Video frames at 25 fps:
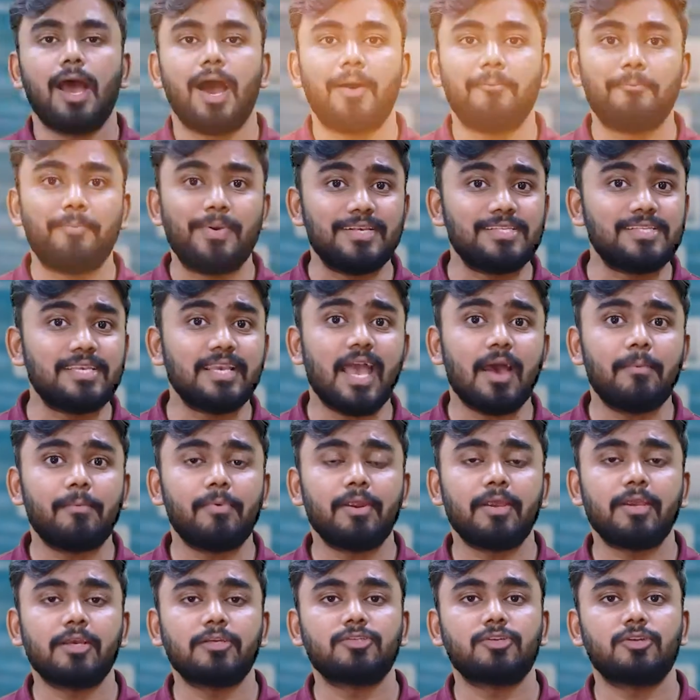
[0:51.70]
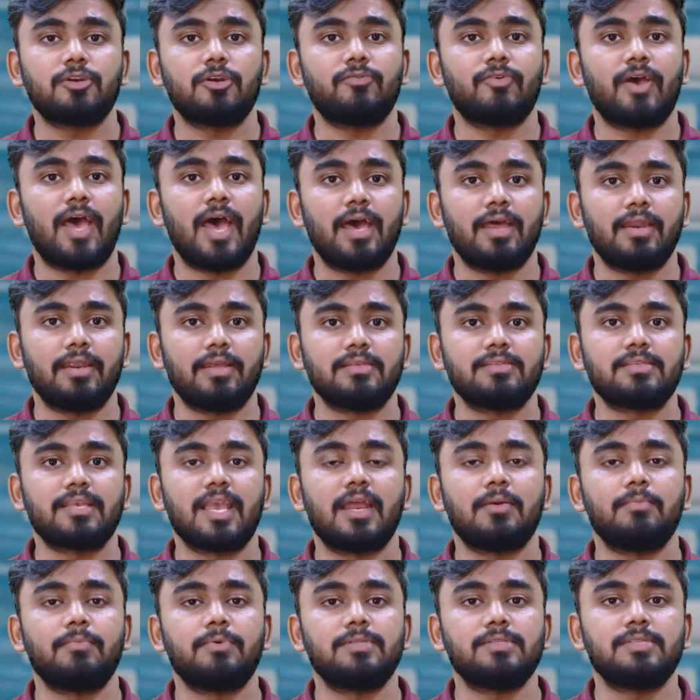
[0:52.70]
A basic application of arrays
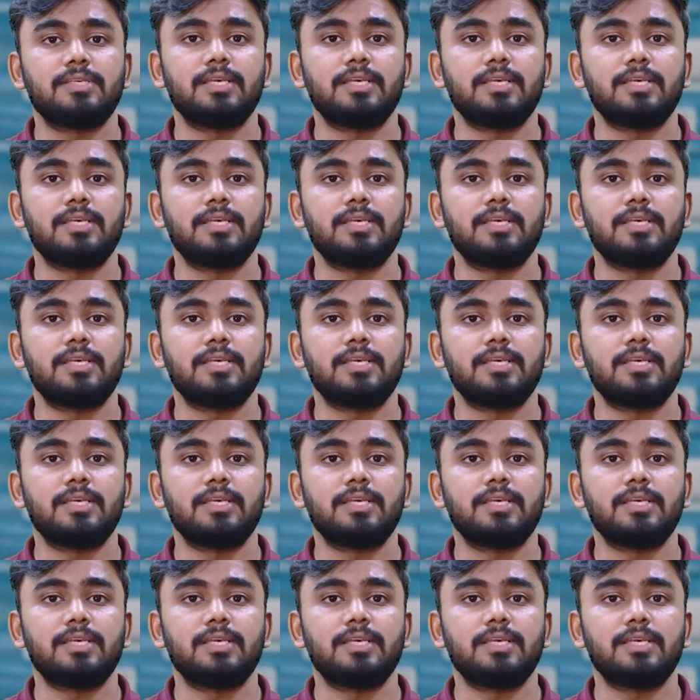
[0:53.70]
can be